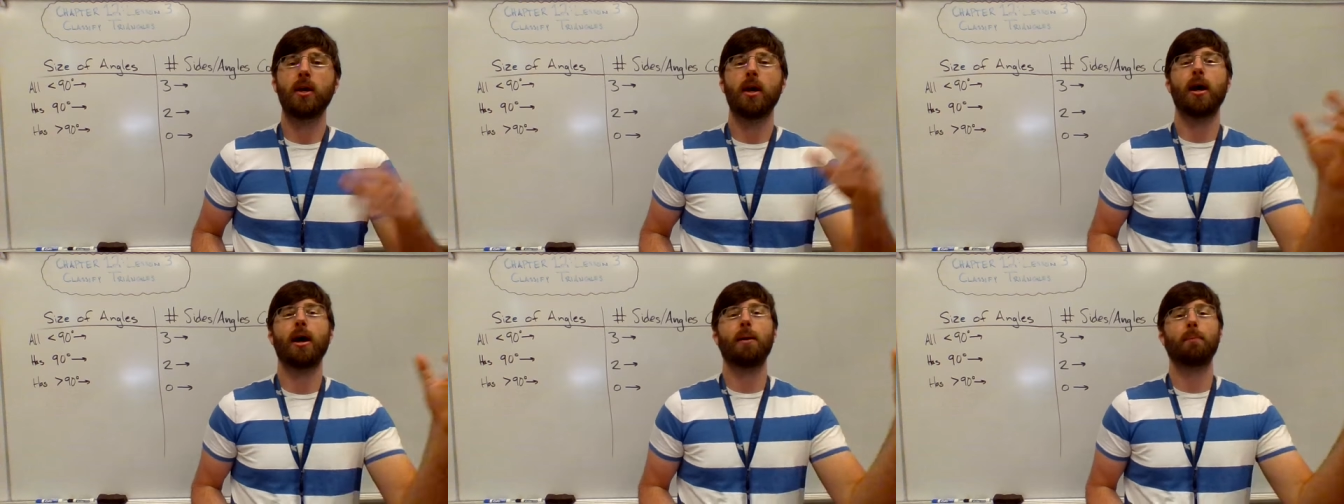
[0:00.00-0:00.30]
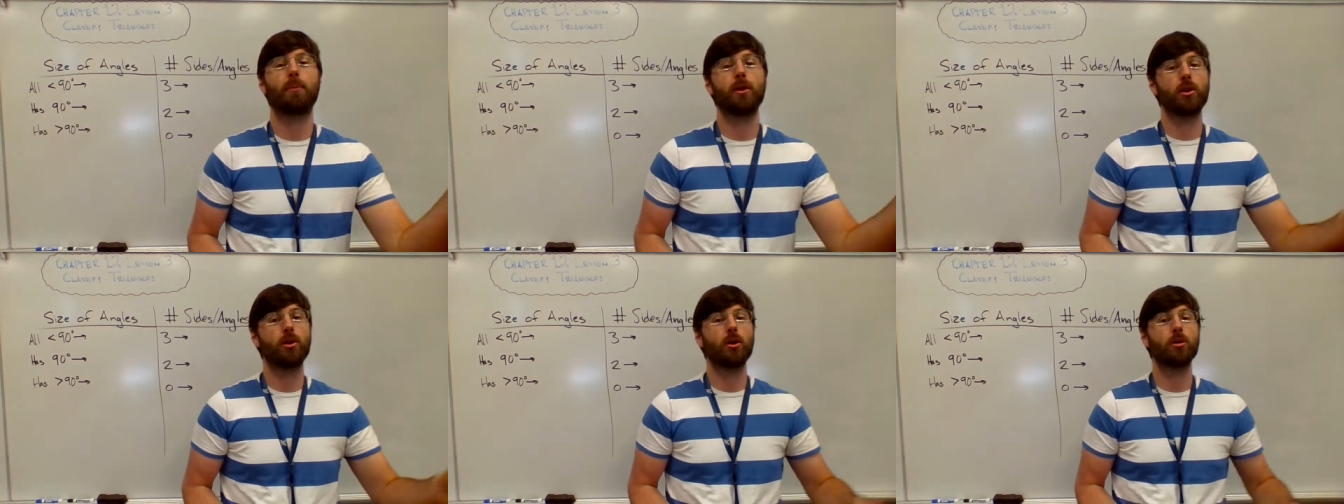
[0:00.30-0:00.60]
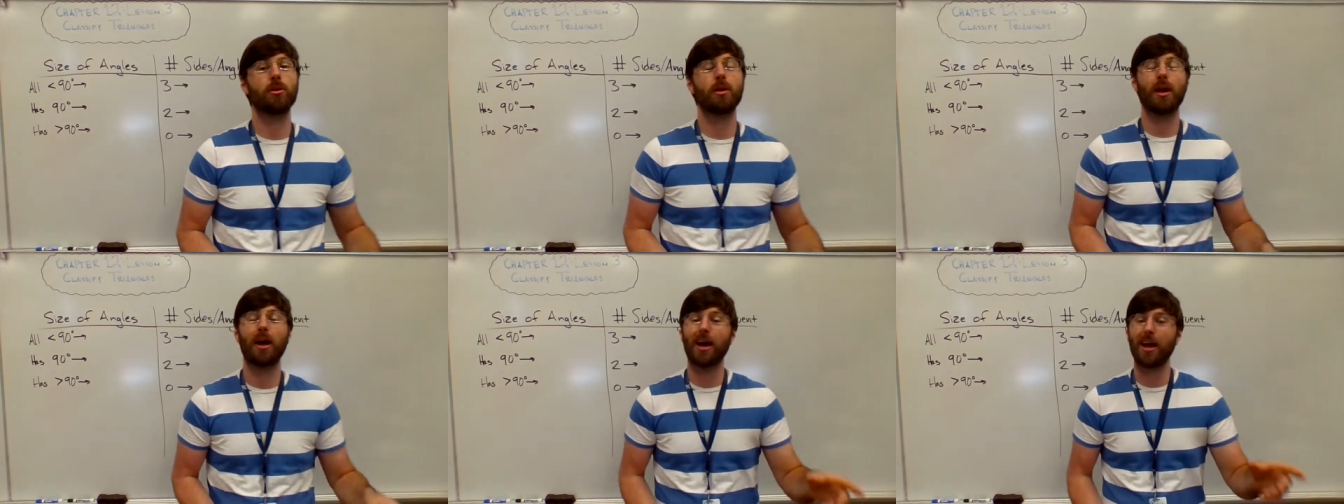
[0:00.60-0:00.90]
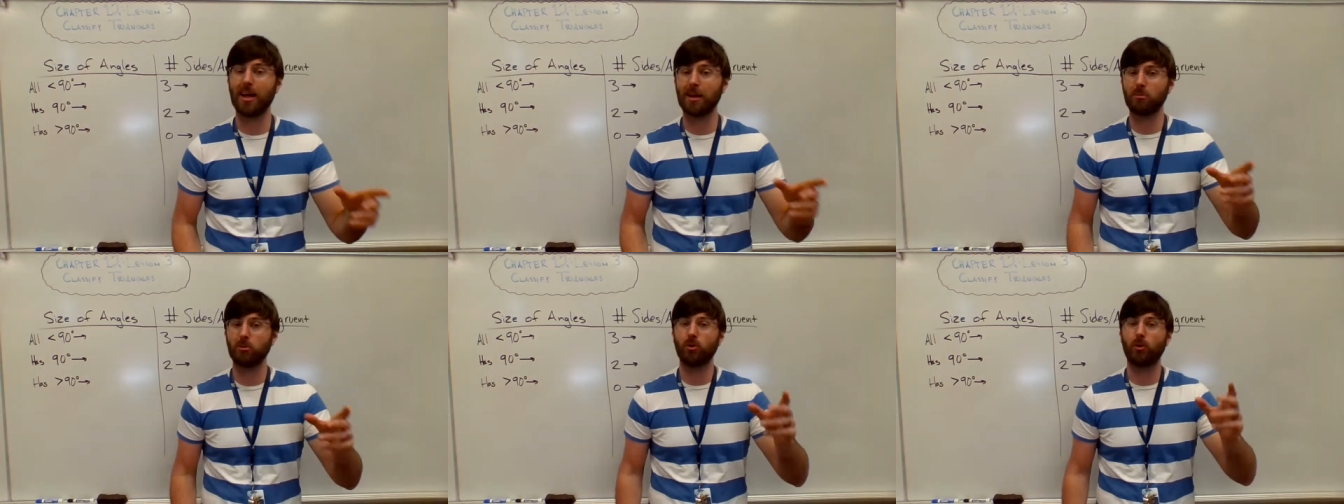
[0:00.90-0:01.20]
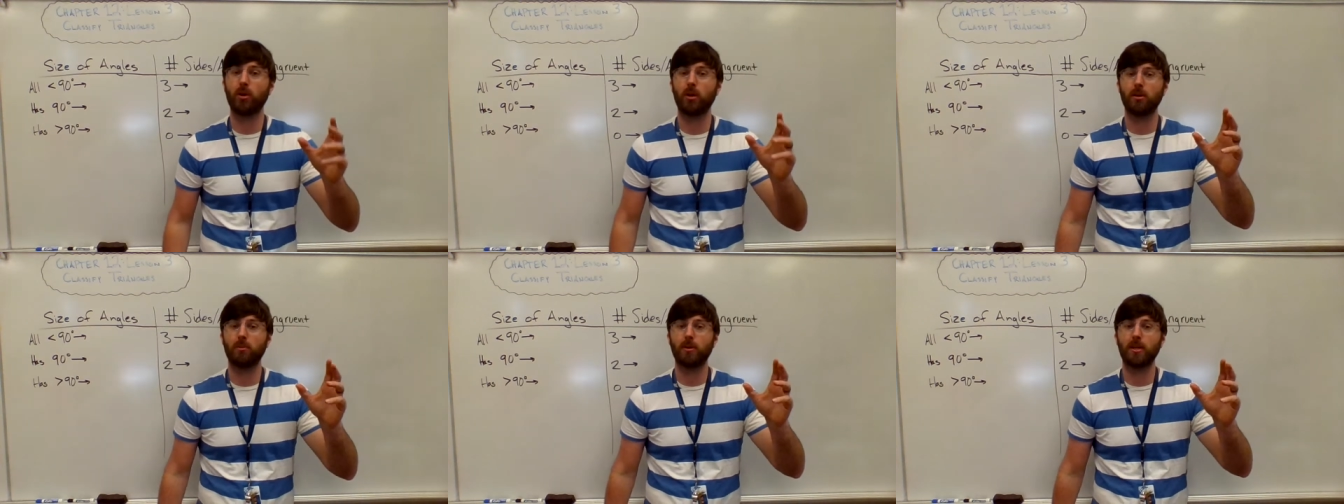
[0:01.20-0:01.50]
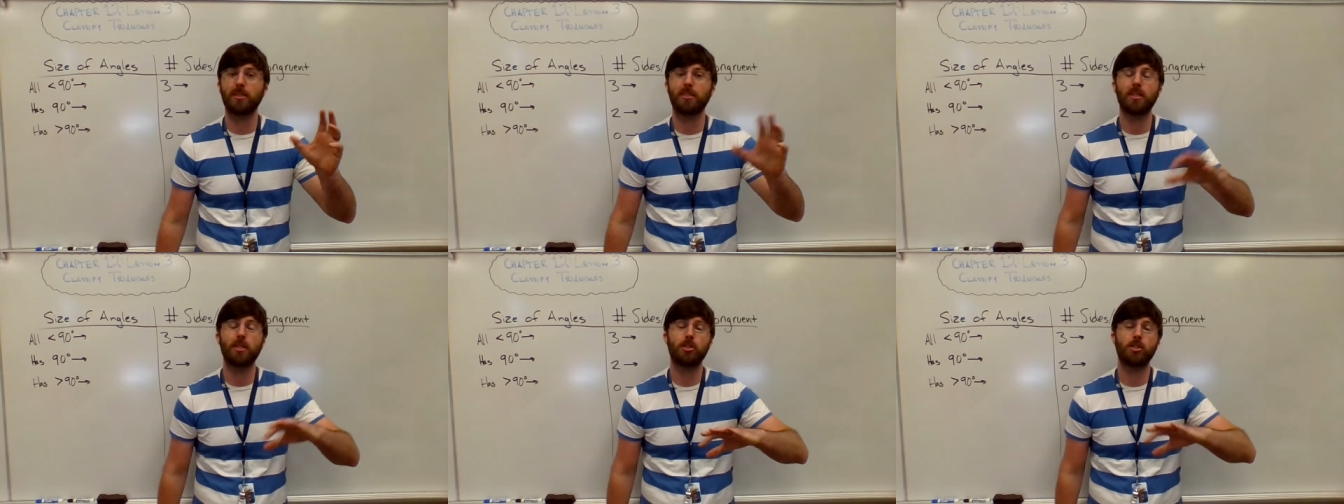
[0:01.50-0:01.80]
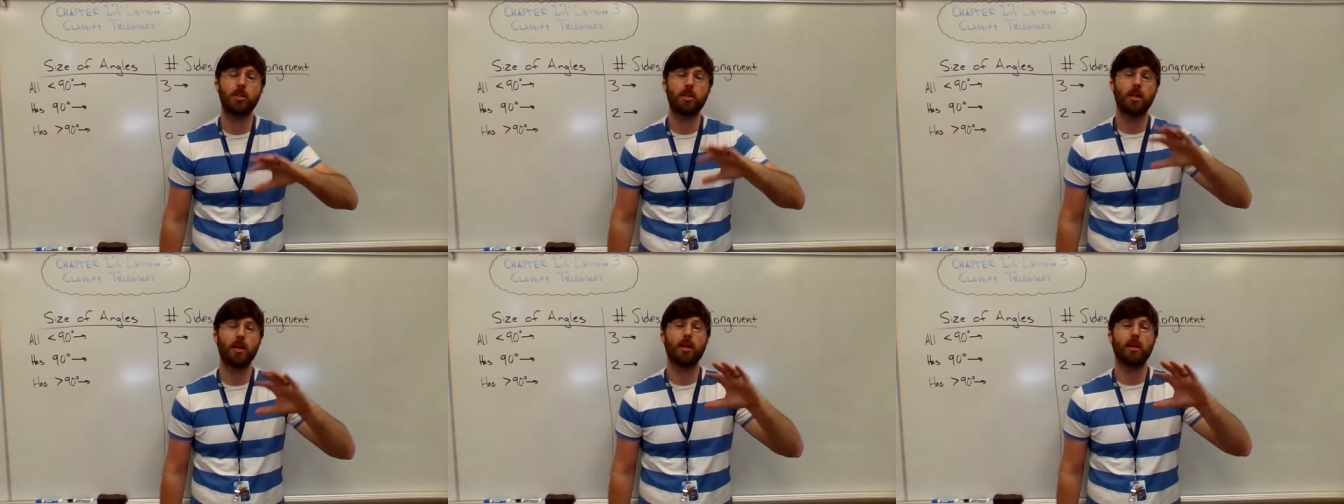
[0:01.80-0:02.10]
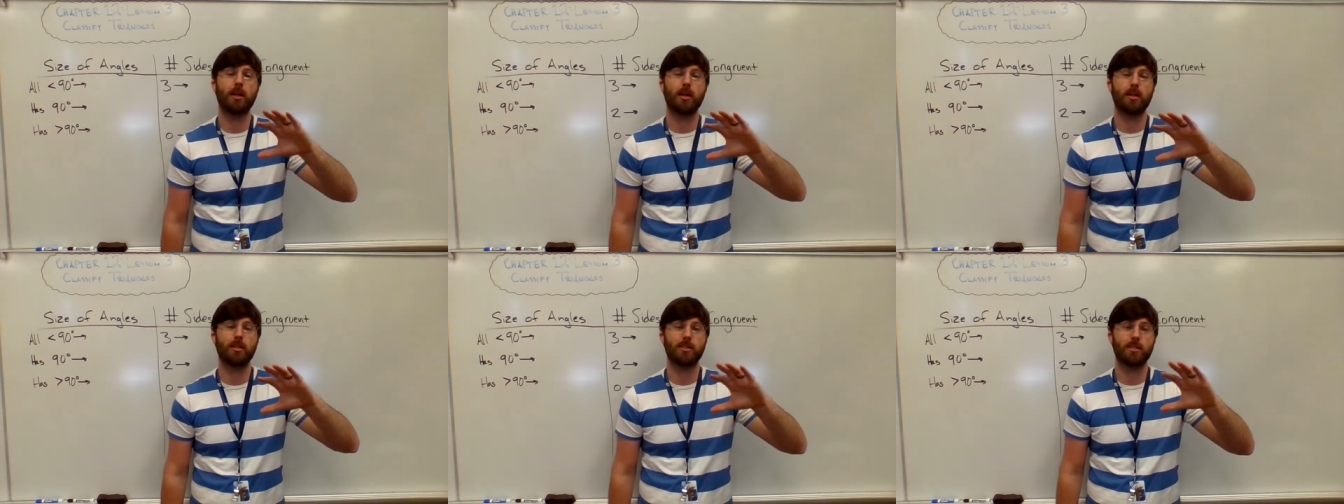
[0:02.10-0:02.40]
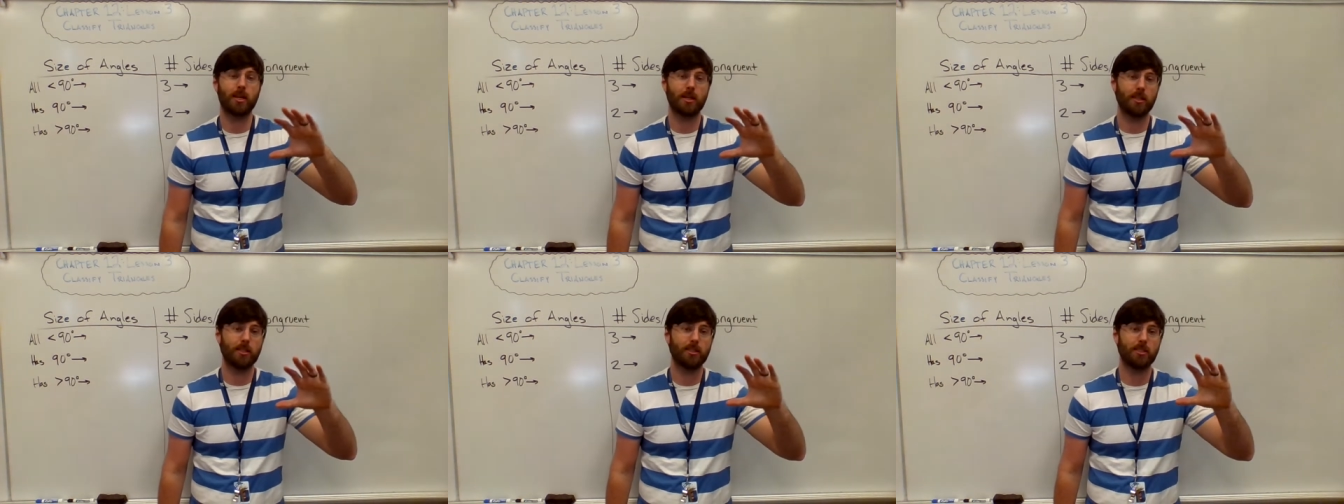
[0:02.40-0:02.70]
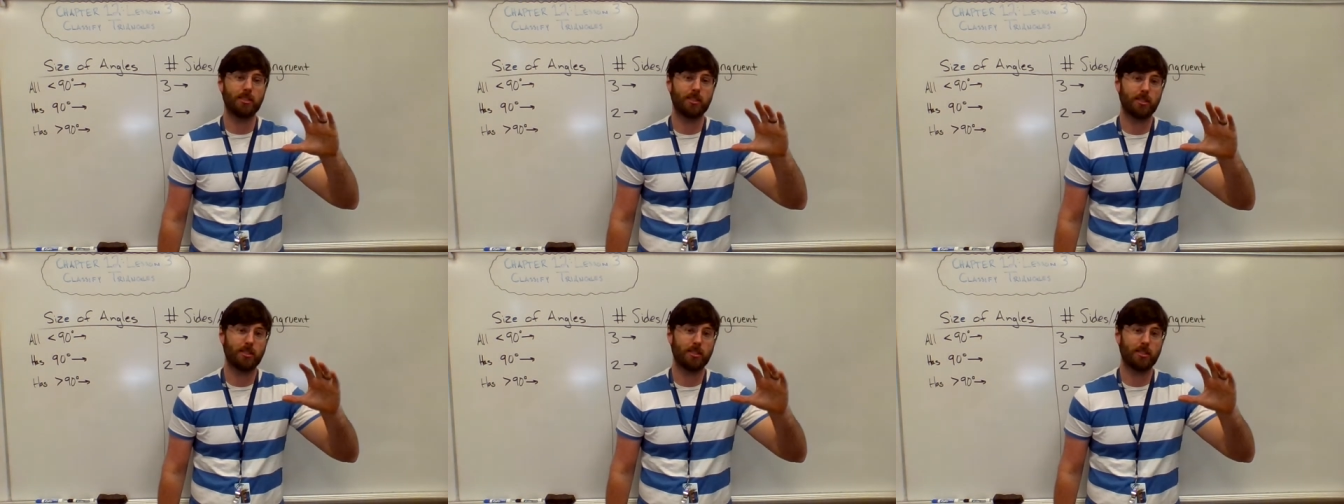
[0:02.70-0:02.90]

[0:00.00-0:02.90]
but know that I am going to be teaching it in a slightly